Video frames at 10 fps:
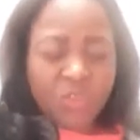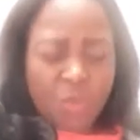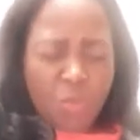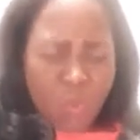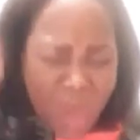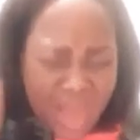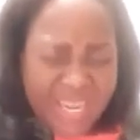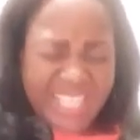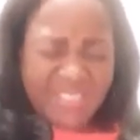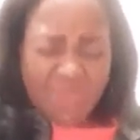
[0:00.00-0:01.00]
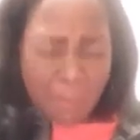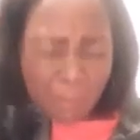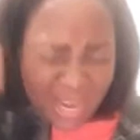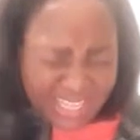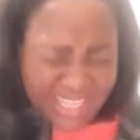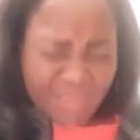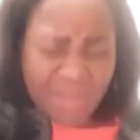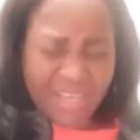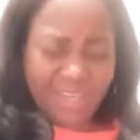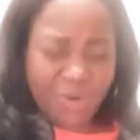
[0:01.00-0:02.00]
Mual has been planted
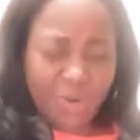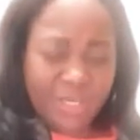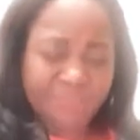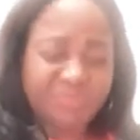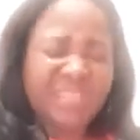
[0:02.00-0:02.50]
by the Lord.